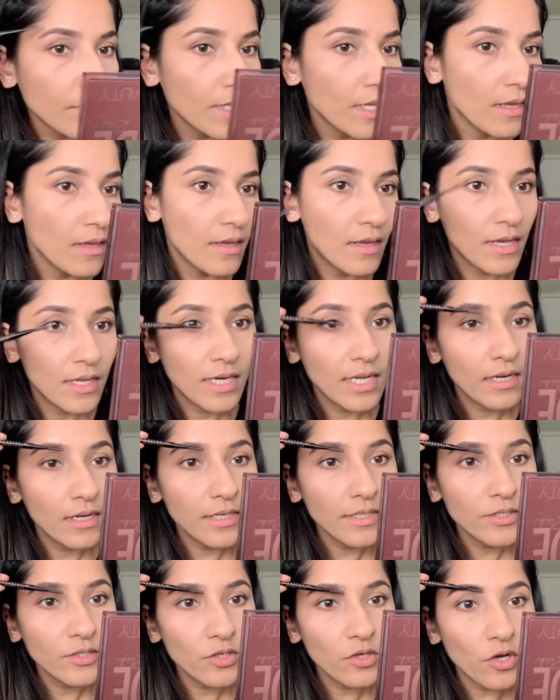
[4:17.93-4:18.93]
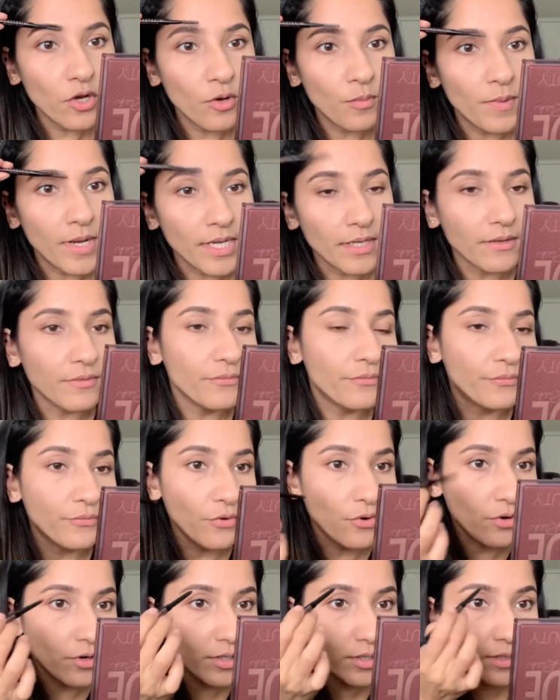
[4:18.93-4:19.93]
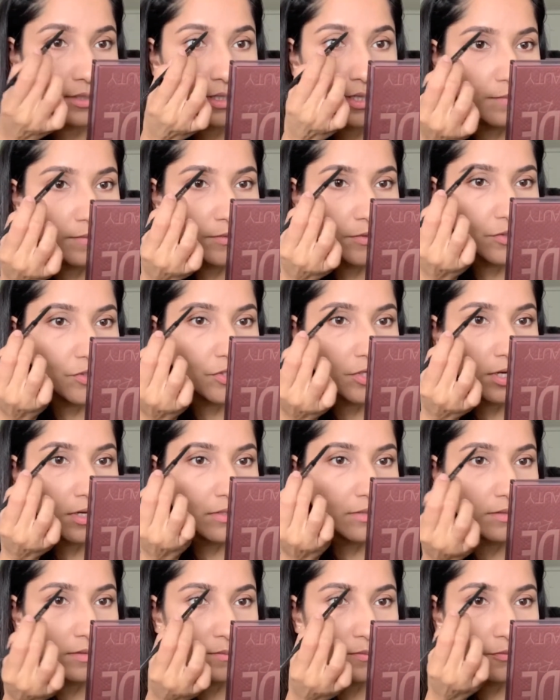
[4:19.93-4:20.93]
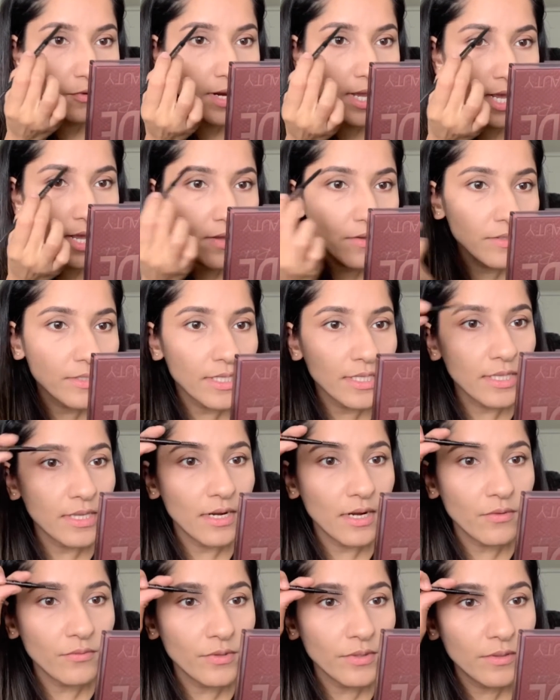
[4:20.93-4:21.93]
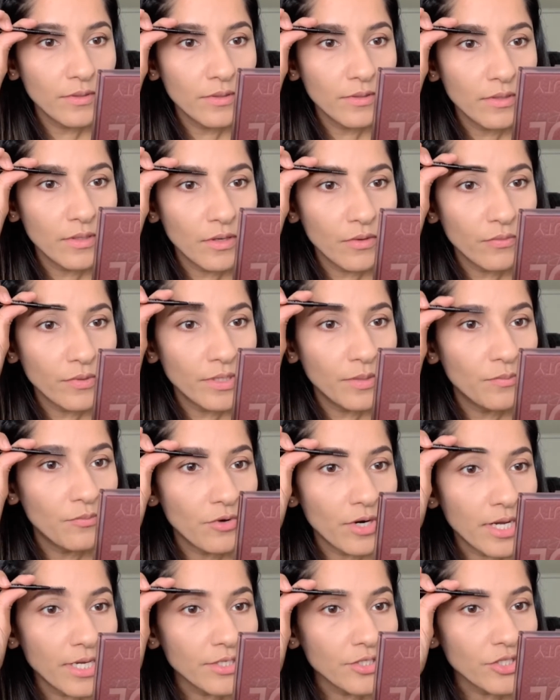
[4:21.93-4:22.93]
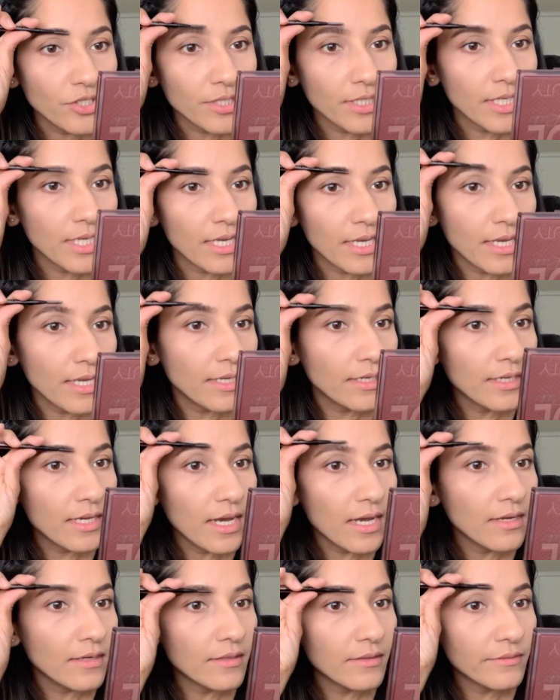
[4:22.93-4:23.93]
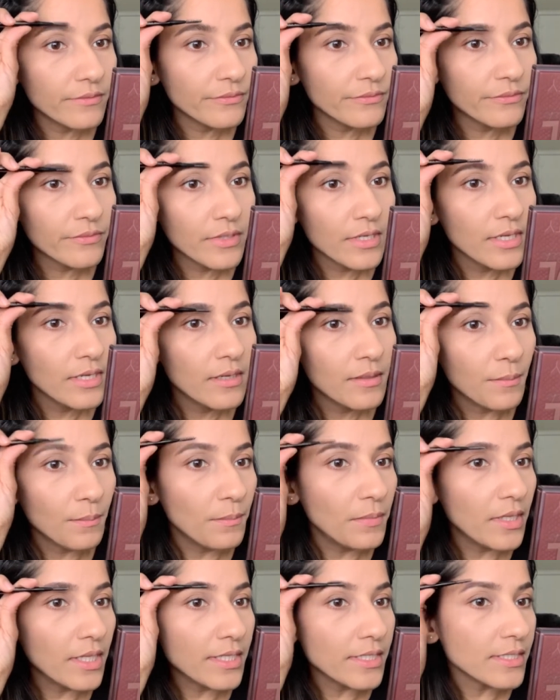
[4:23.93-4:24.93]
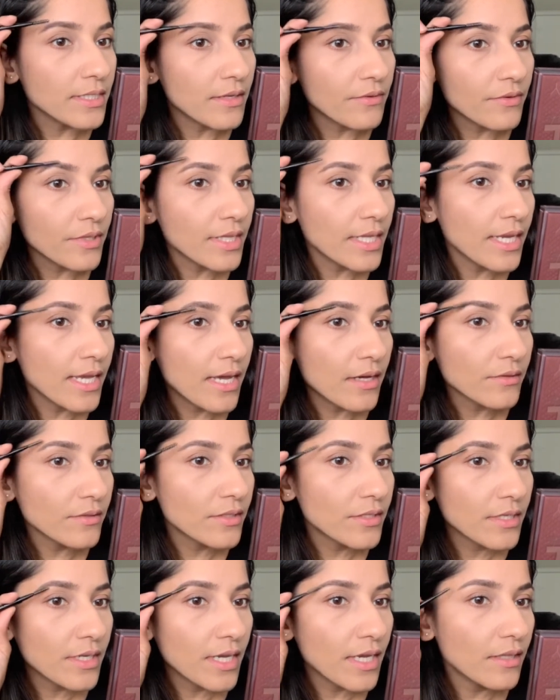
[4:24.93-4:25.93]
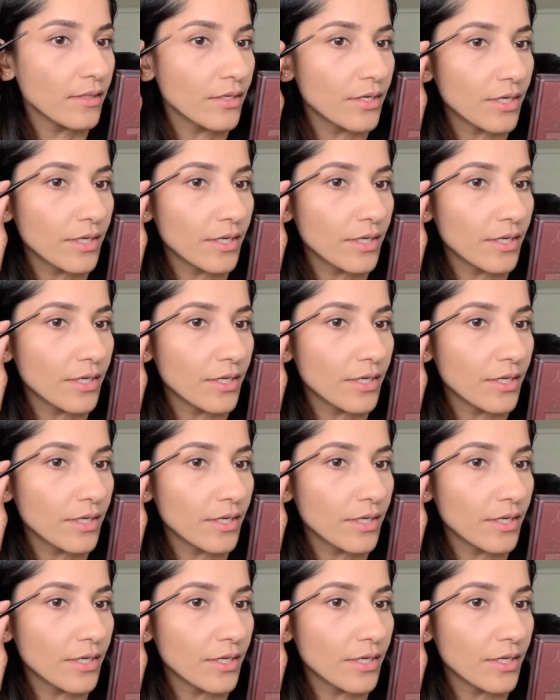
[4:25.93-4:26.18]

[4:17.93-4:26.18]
And I like to go back and forth, like draw some brows, and then I would go with the brush and kind of blend everything out together.